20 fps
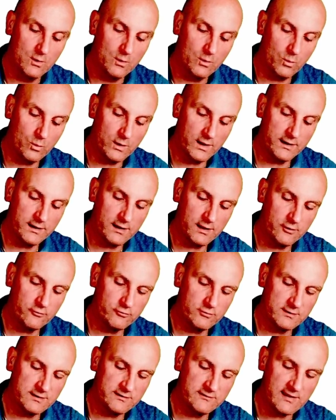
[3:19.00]

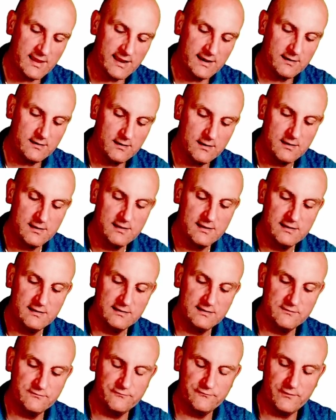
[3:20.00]
110
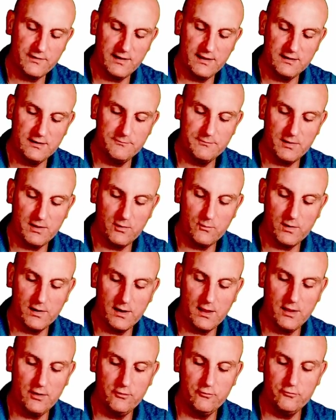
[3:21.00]
divided by
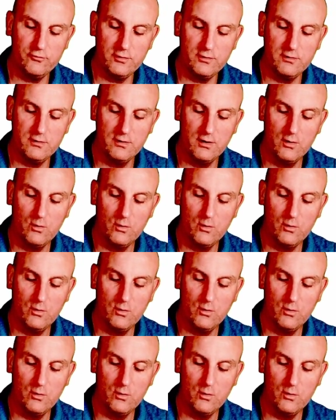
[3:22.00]
100,